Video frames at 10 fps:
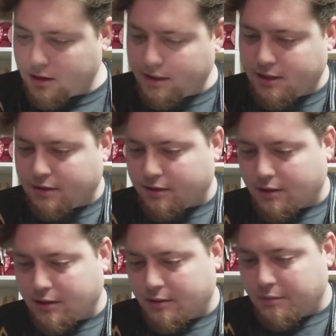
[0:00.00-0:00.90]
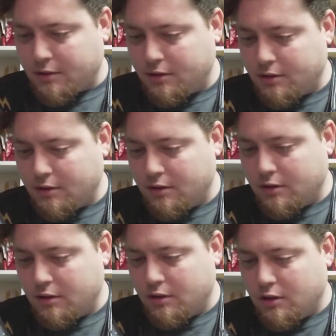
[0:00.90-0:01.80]
is some
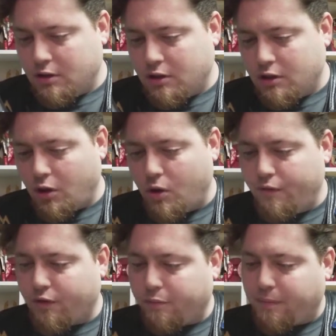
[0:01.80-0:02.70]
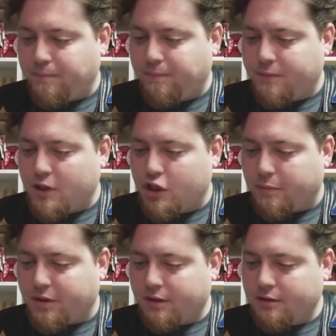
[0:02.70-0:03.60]
over
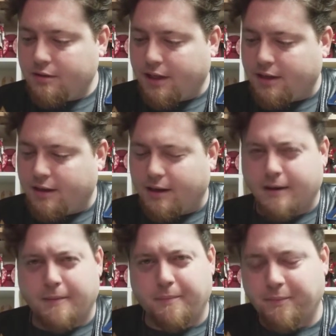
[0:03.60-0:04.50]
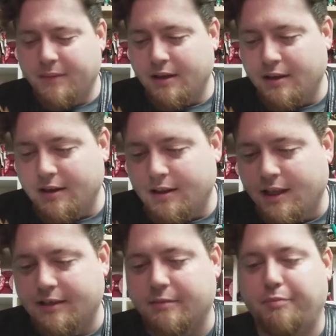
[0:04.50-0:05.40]
chipping, like some
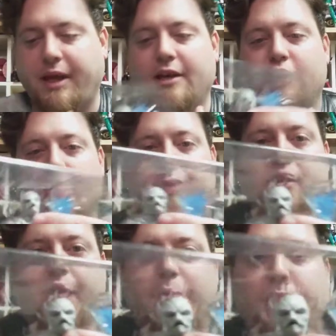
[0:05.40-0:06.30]
paint chipping on the